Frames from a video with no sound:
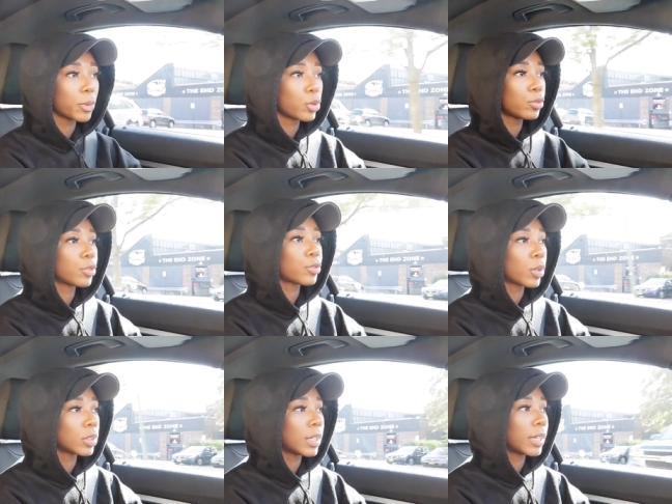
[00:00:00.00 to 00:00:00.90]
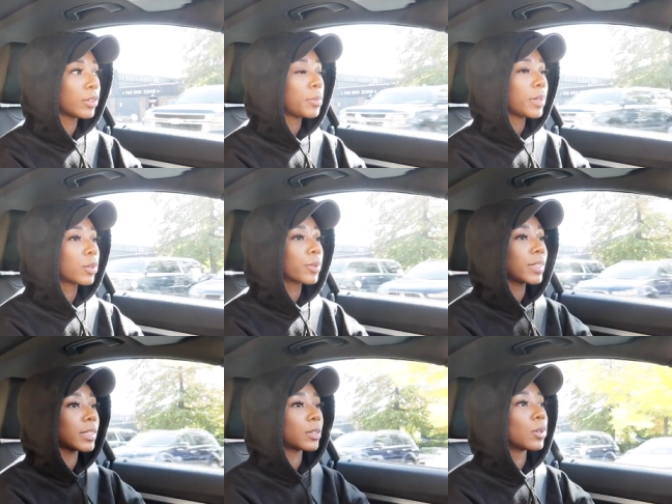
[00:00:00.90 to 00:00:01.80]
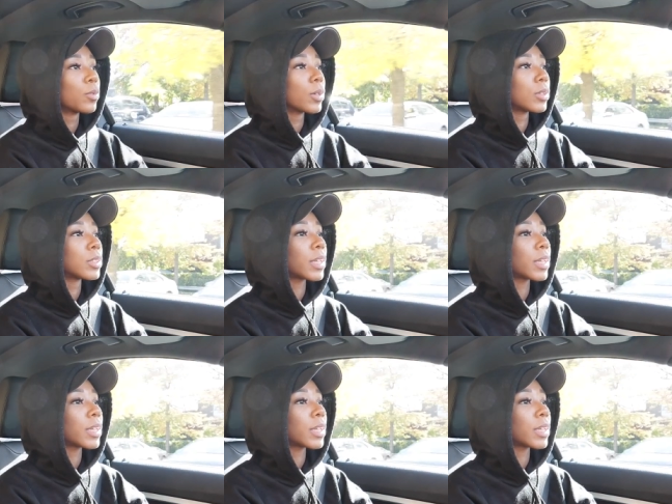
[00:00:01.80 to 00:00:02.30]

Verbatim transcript: beautiful fall day. It would be a great day to go roller